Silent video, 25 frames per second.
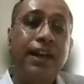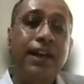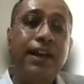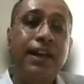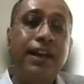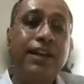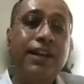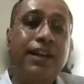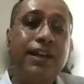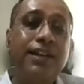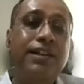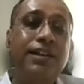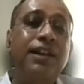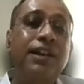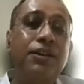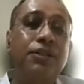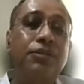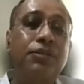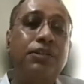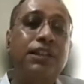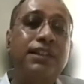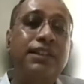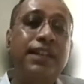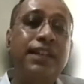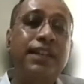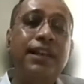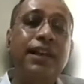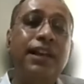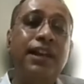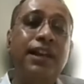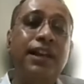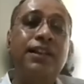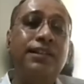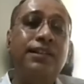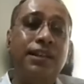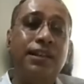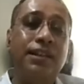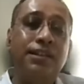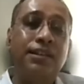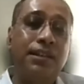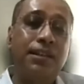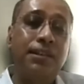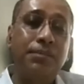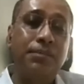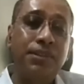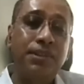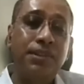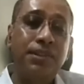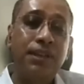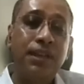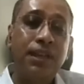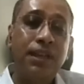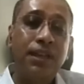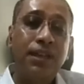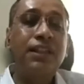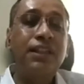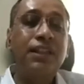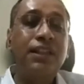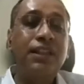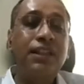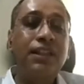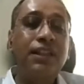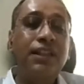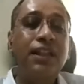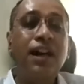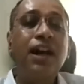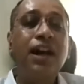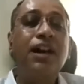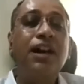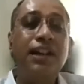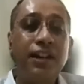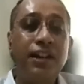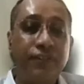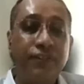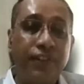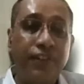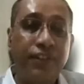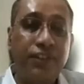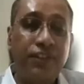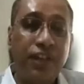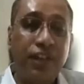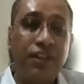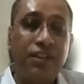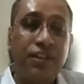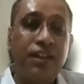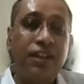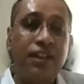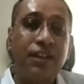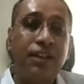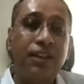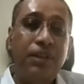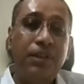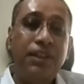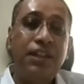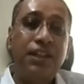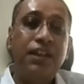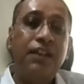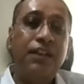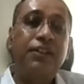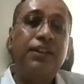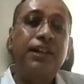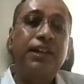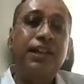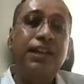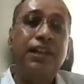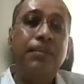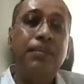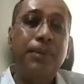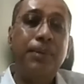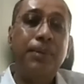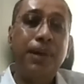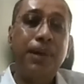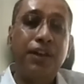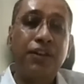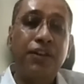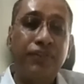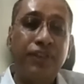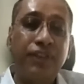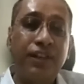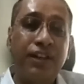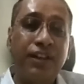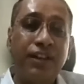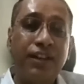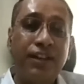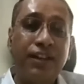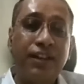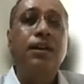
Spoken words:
In addition to the signaling systems, which are the hard infrastructure, which are a critical part of it.